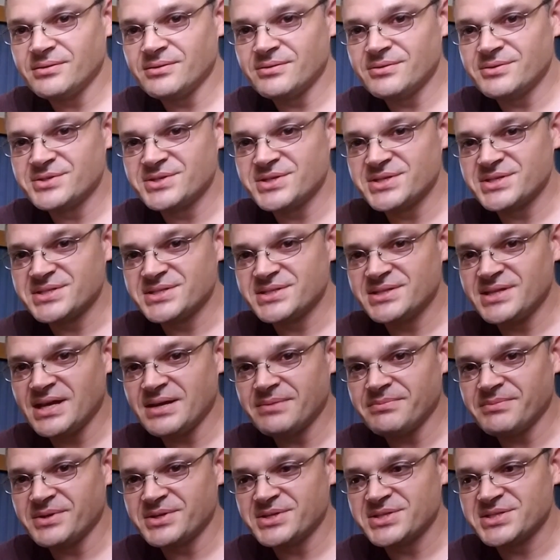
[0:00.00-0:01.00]
There's just
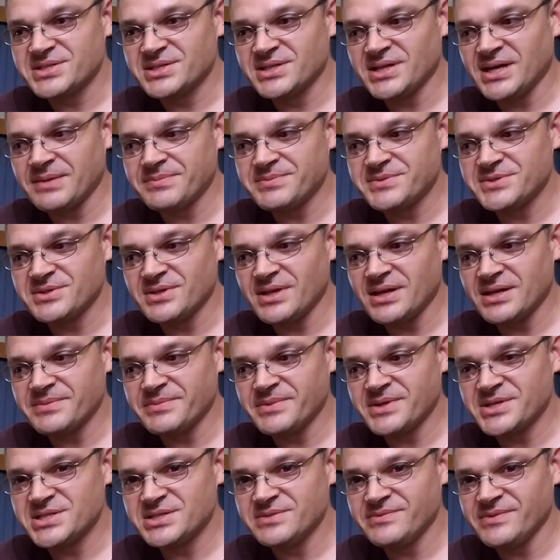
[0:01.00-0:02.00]
that much slop, so
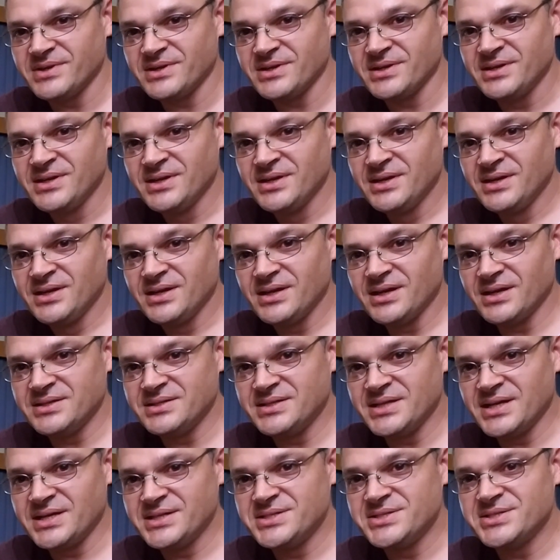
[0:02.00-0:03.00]
that much of a
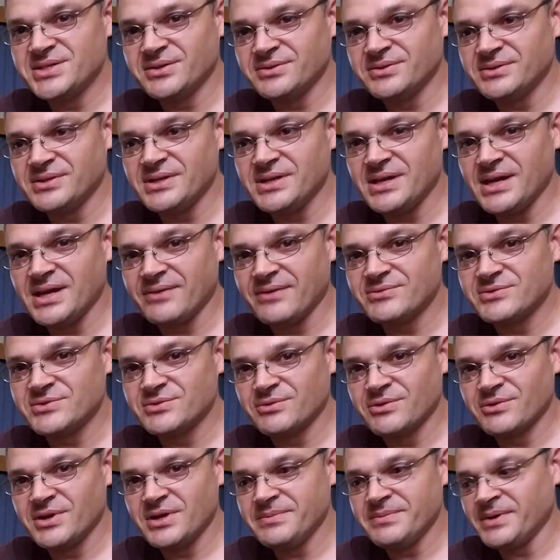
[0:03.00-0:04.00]
dead zone that you have
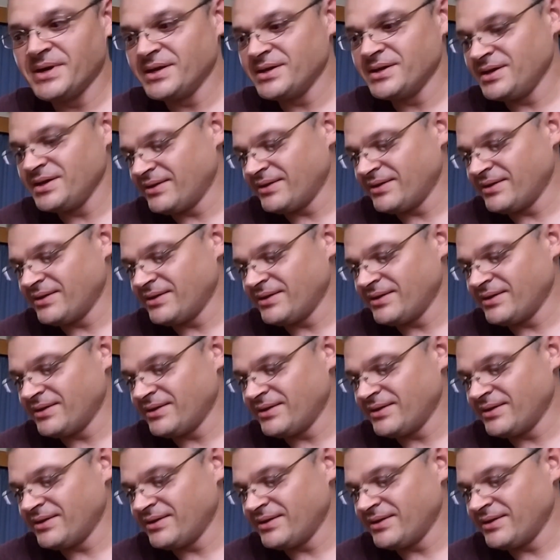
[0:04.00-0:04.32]
to worry about.